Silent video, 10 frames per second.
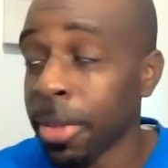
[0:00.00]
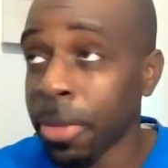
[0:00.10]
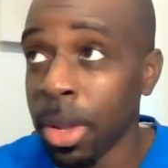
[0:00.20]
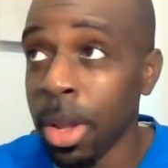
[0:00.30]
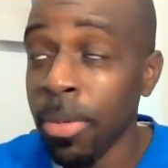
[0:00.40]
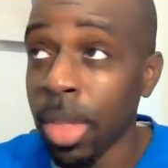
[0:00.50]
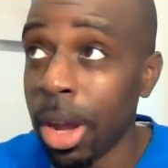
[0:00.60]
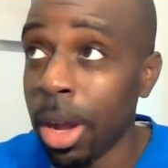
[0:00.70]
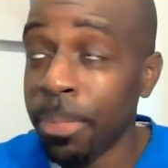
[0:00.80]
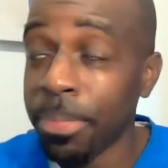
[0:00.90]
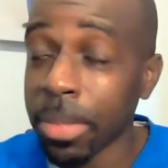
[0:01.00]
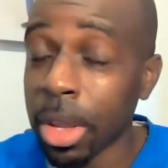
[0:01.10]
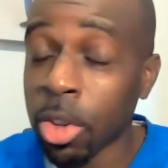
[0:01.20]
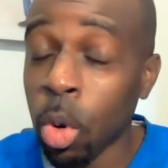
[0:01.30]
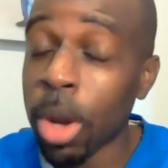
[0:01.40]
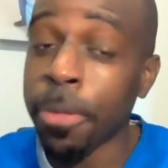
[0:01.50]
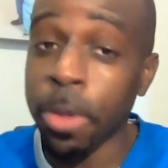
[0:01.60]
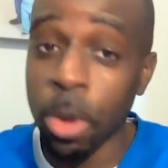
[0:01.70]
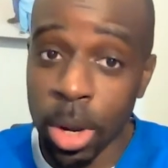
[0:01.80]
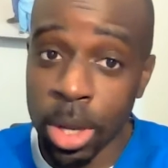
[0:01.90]
It's quite a
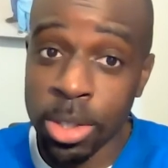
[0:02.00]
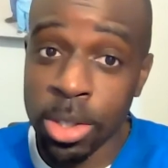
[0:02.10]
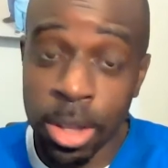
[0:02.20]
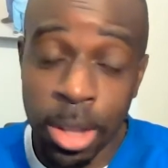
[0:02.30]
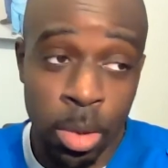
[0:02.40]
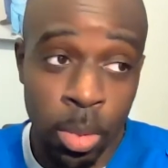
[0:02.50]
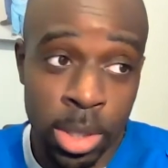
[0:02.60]
few ways, a lot of